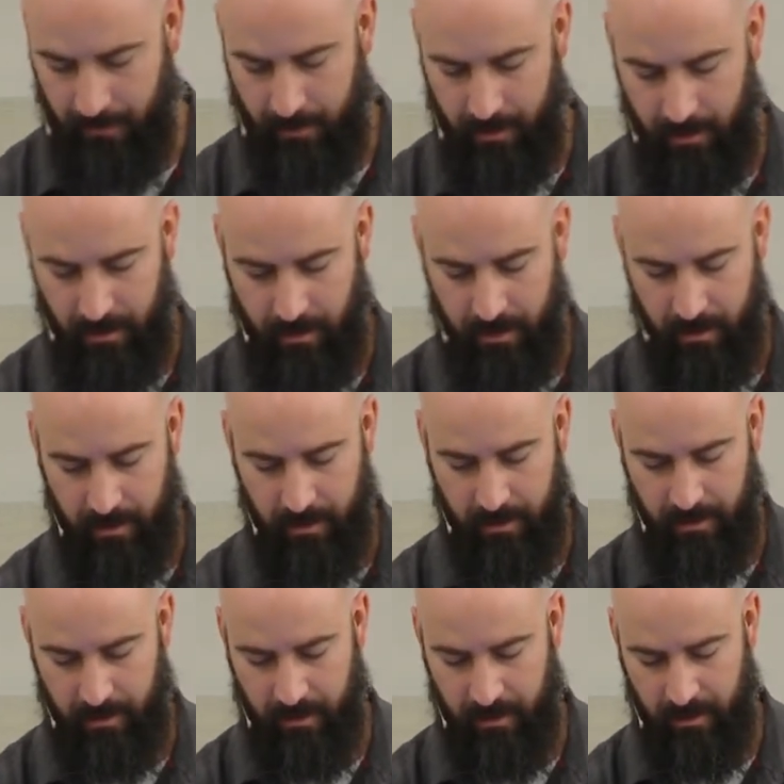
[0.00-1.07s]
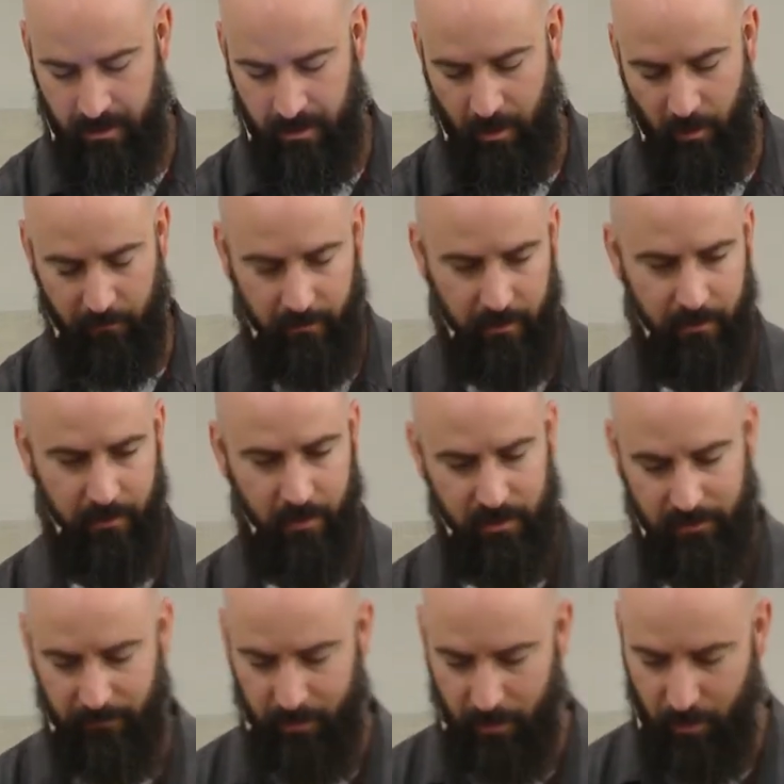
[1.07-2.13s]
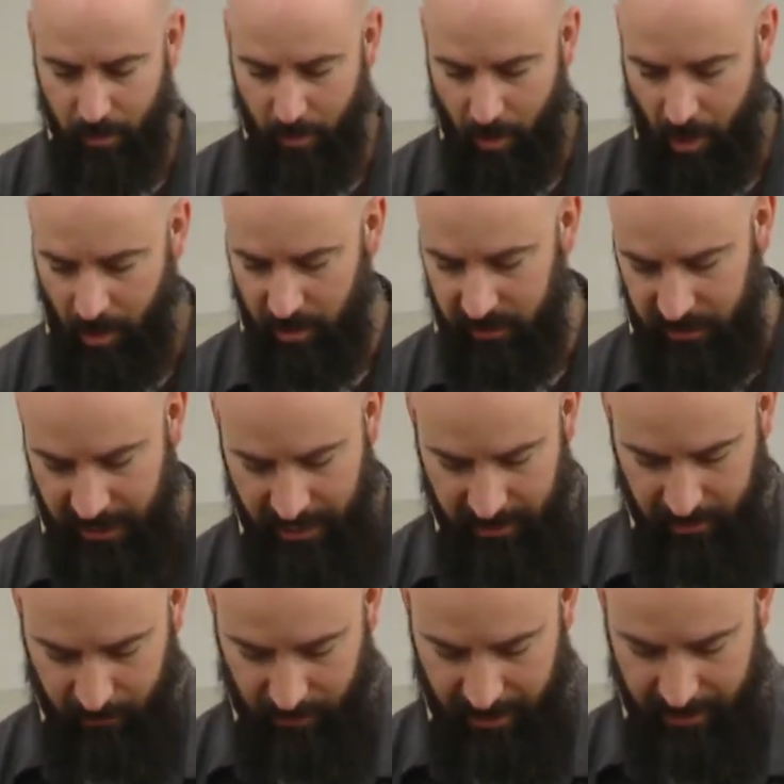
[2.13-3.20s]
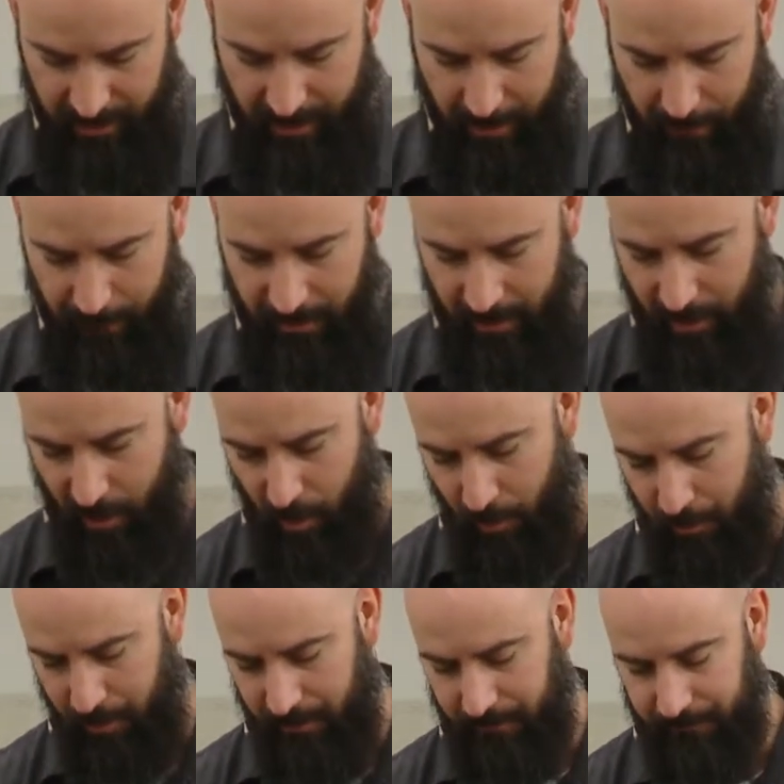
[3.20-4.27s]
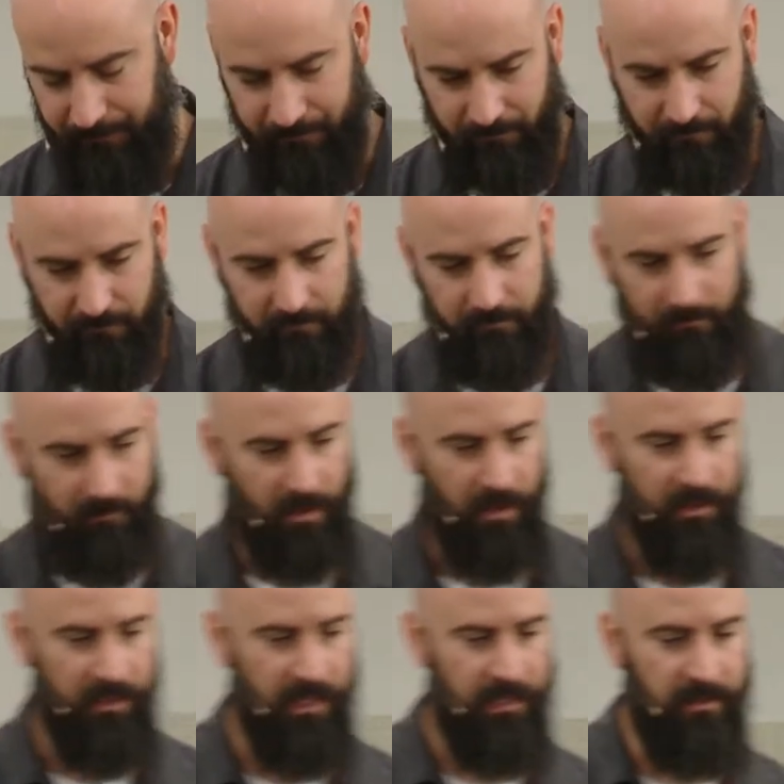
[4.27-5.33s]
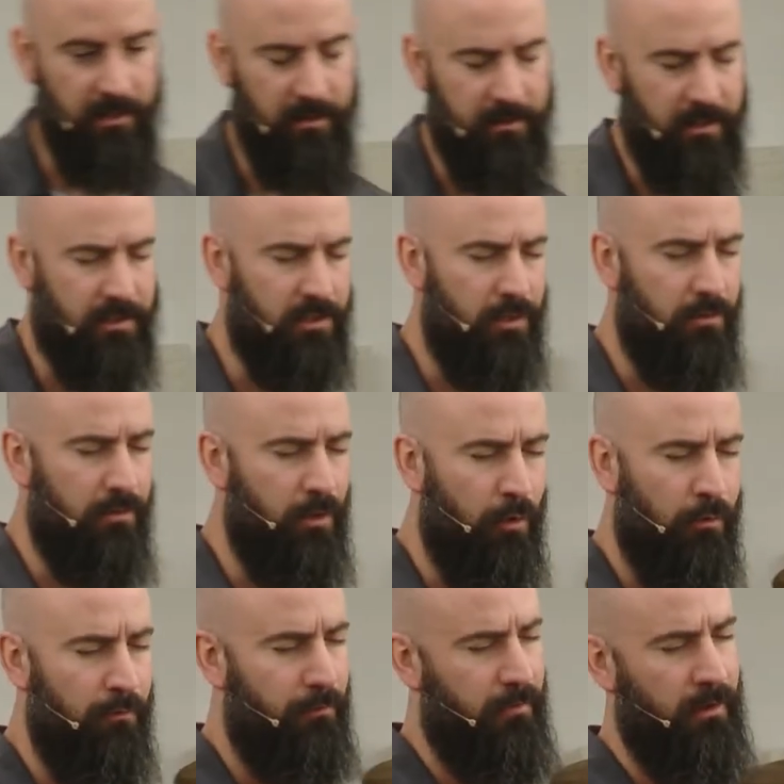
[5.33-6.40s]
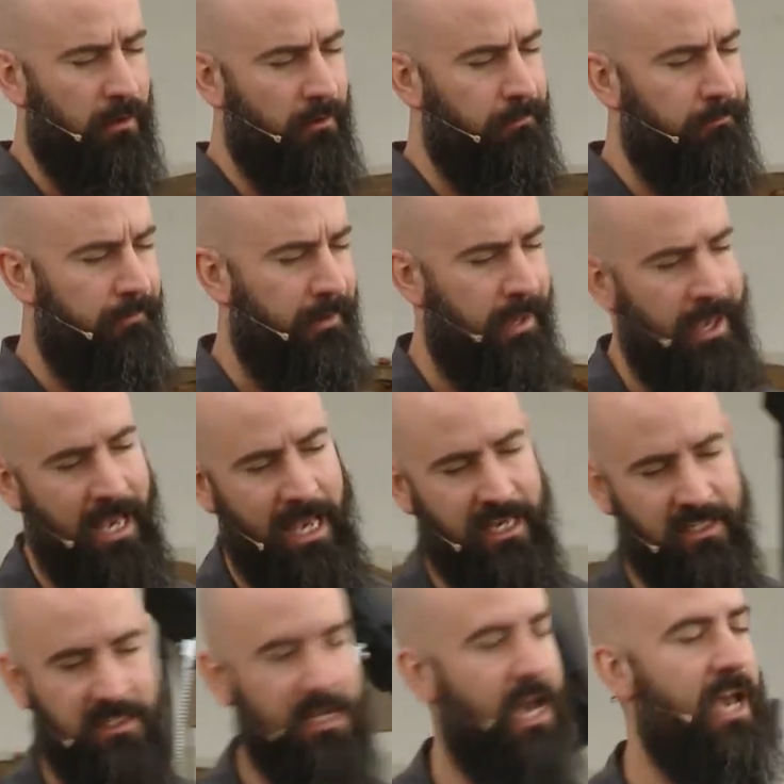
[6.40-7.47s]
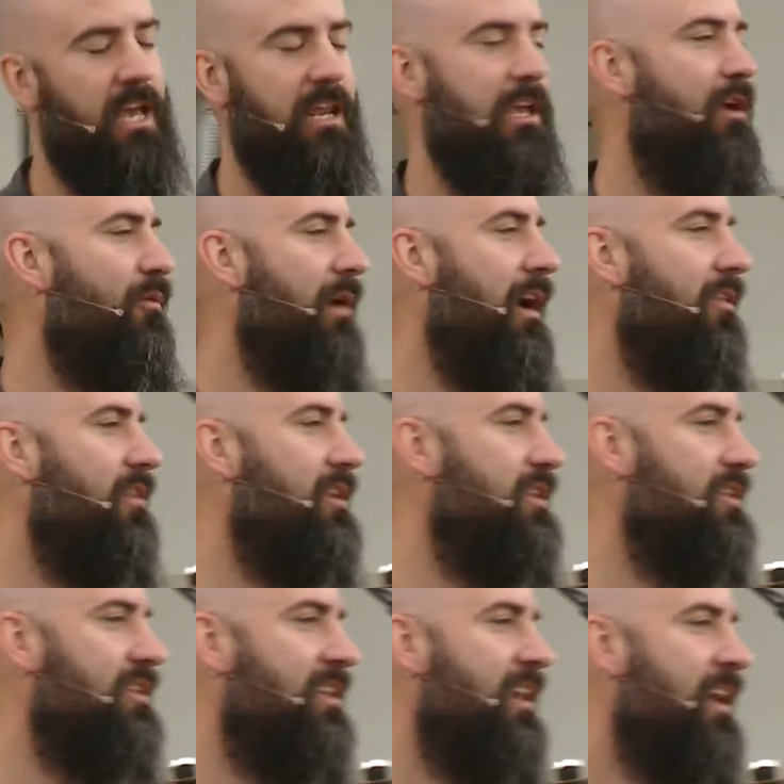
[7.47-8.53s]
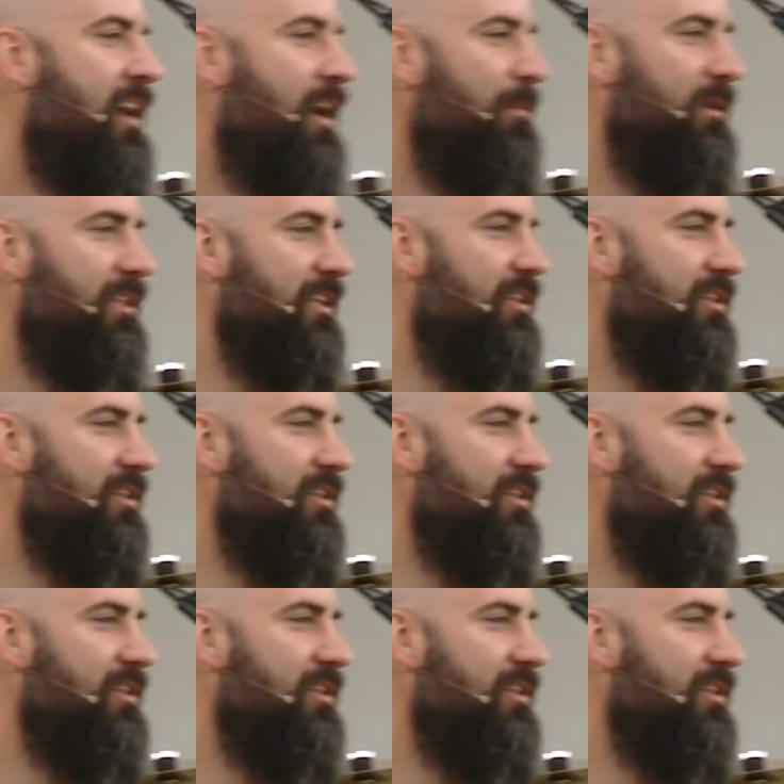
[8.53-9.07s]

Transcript: uh, over those of you who are dating right now. And I hope, again, that you don't feel anxiety around this, but that